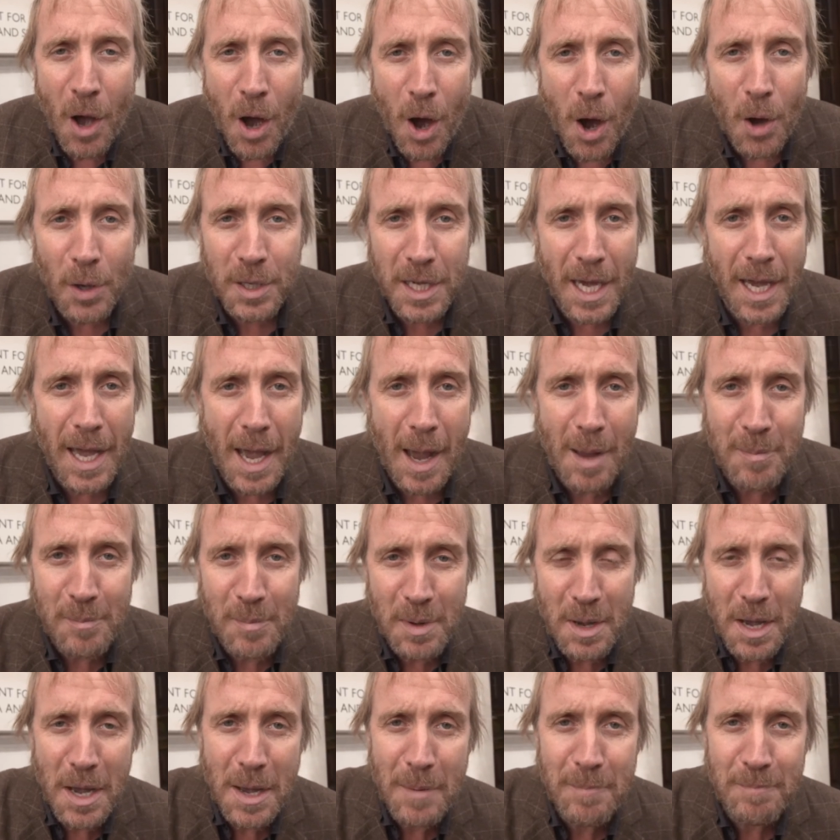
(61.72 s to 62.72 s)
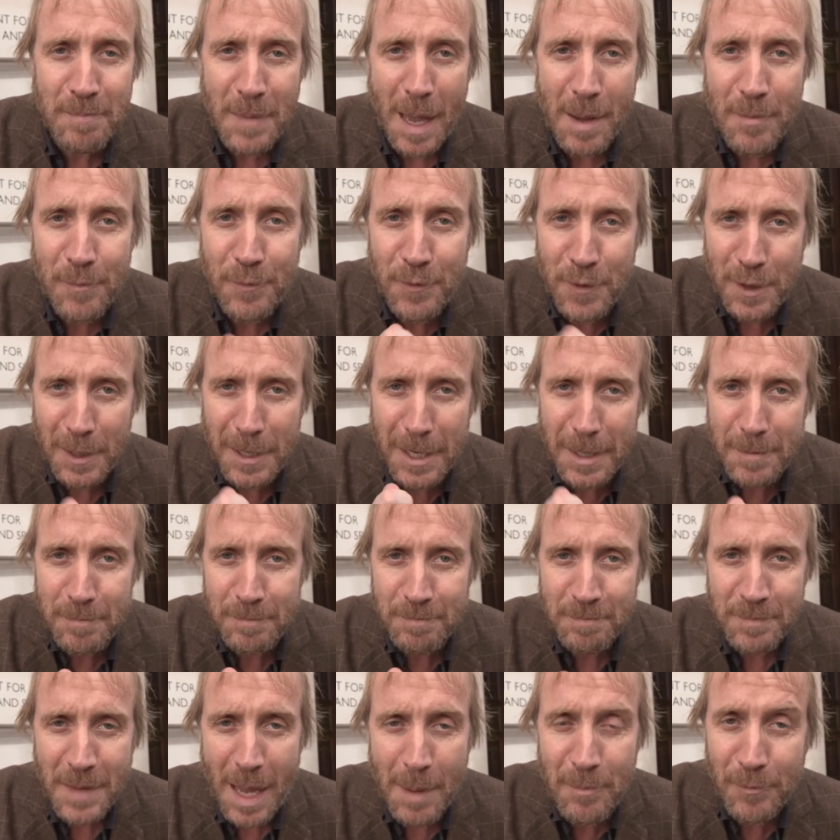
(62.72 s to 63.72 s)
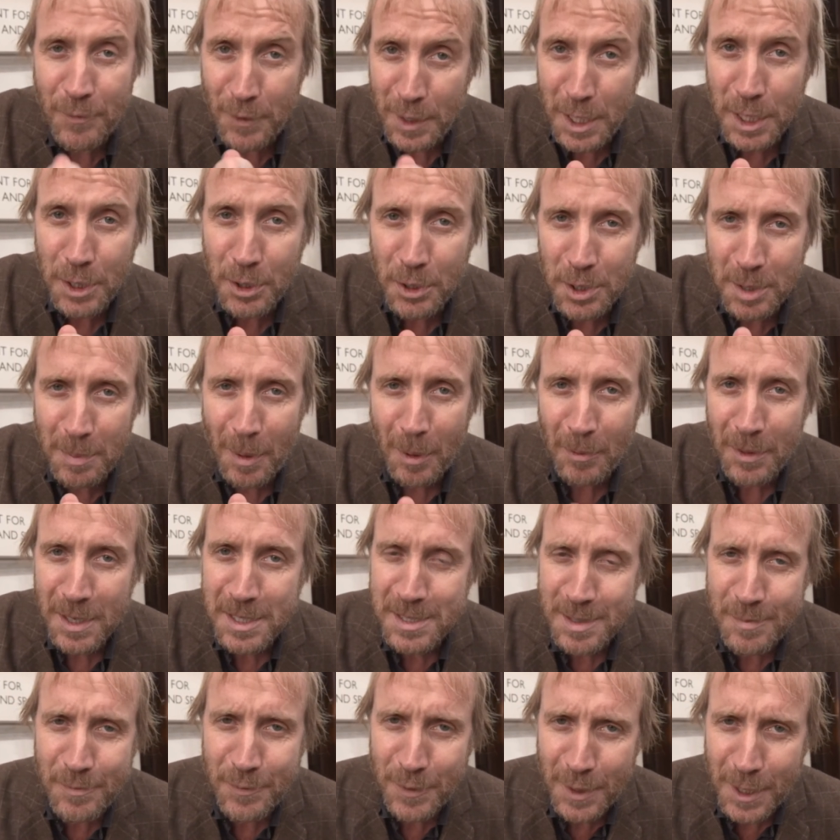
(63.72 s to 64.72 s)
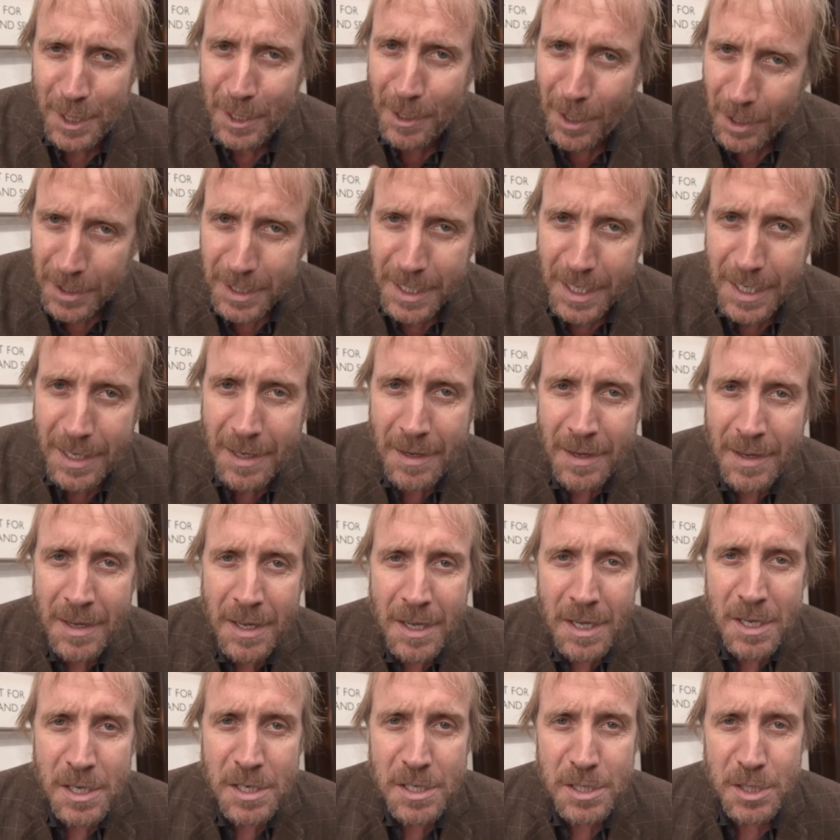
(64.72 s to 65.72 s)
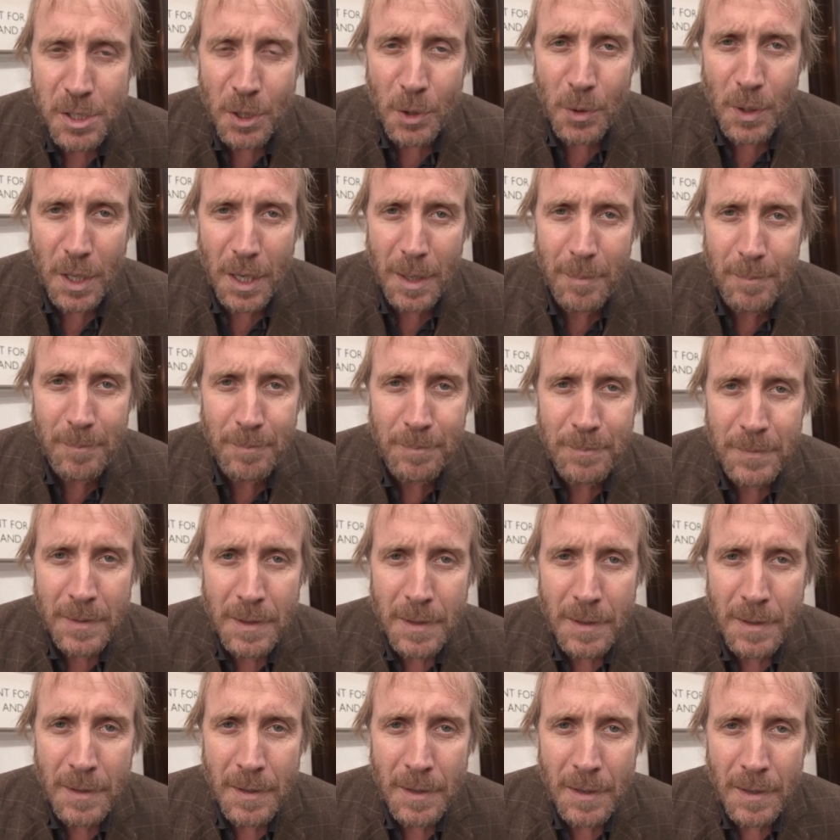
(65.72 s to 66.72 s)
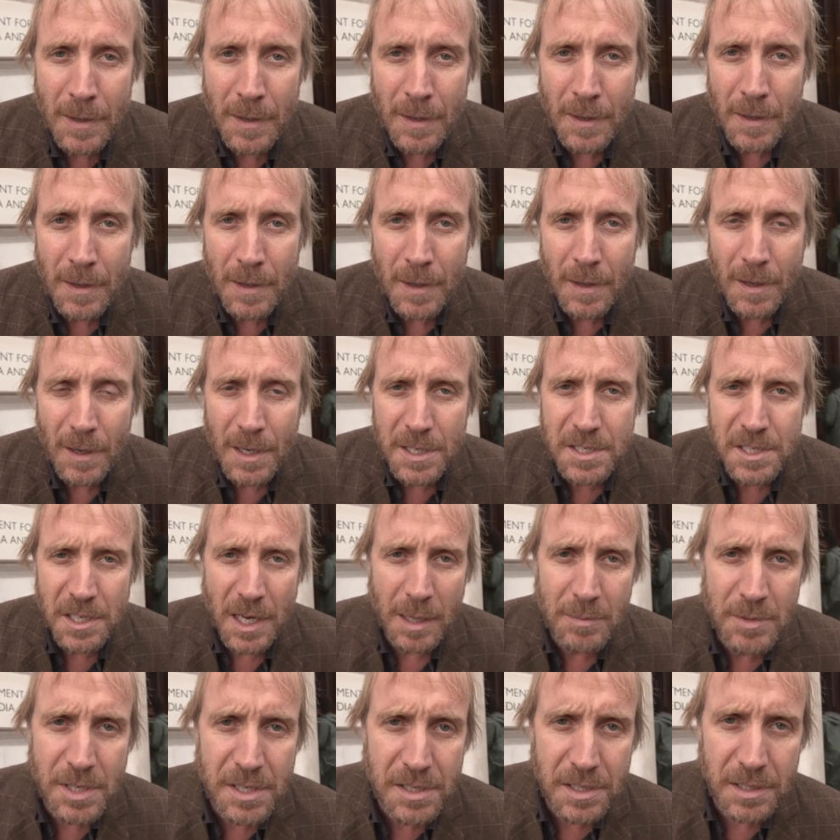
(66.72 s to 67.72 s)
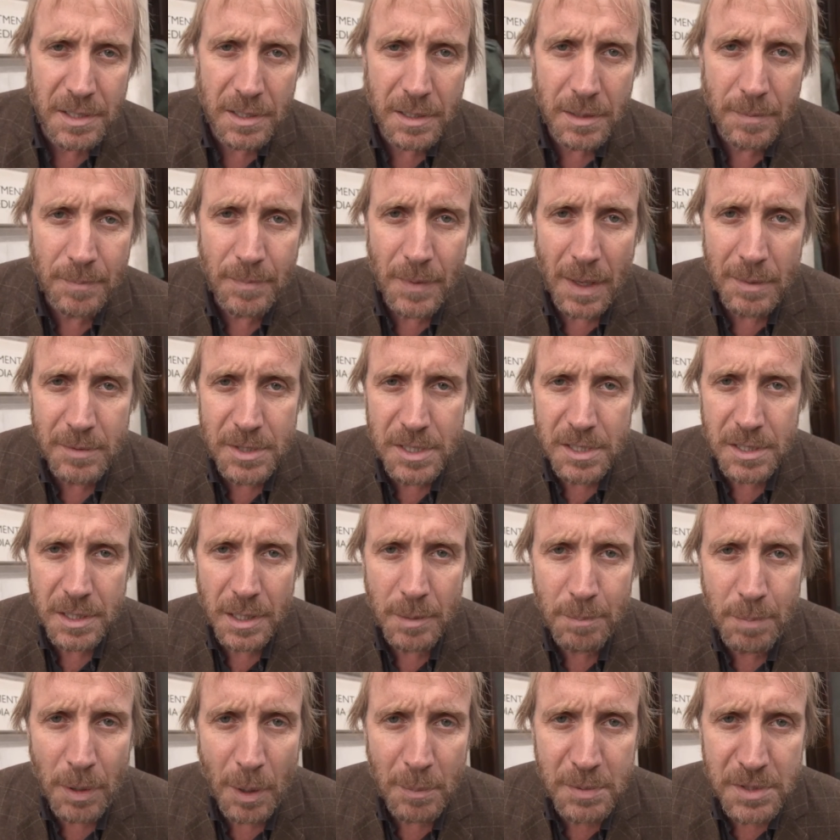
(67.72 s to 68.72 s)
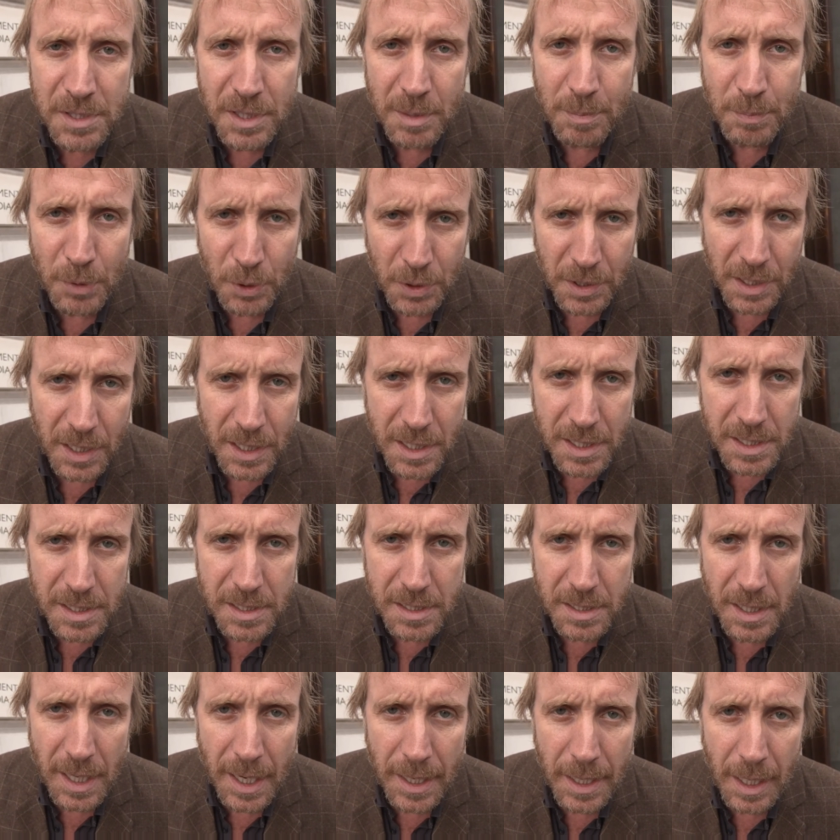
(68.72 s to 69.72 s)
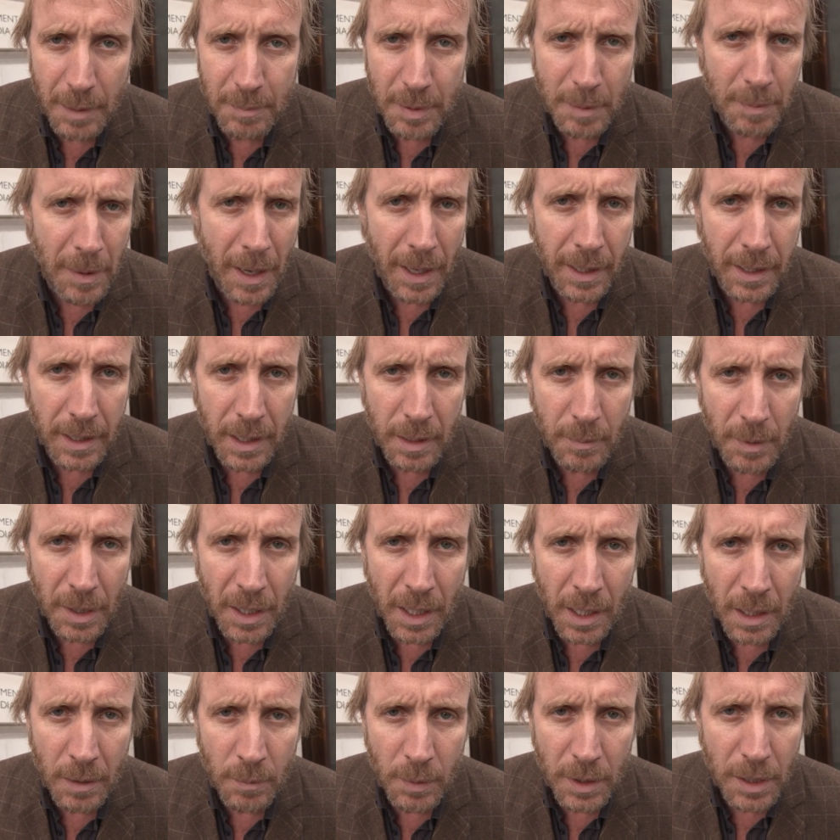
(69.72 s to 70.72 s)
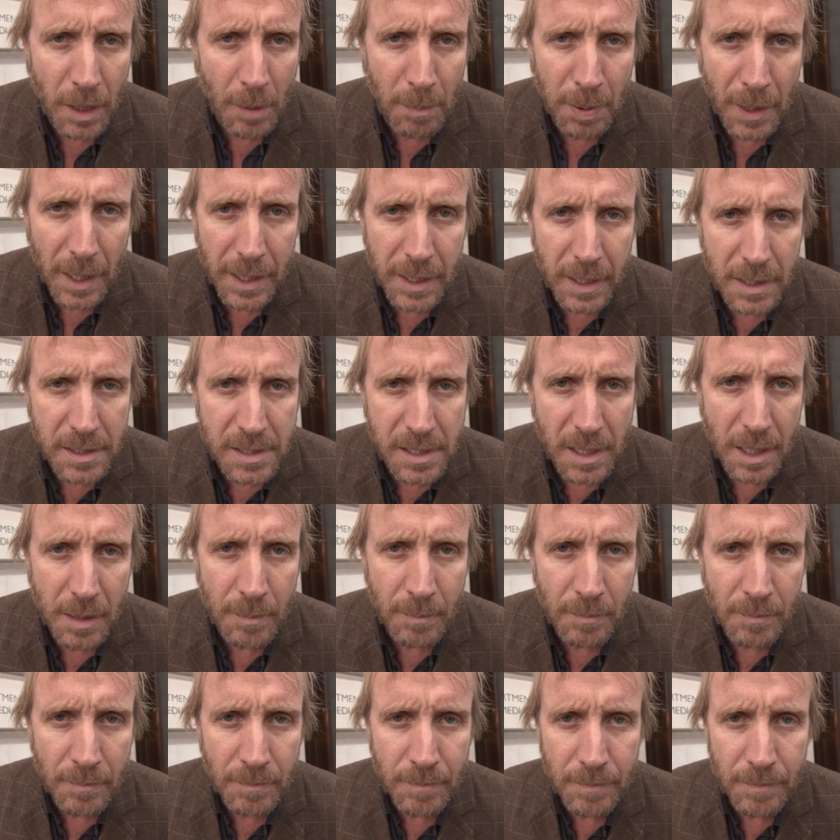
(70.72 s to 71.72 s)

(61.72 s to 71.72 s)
Okay, I'm feeling good about this. I'm feeling lucky. So, listen, I'm just gonna pop to the bookies and I'll be back in a minute. We've got plenty of time.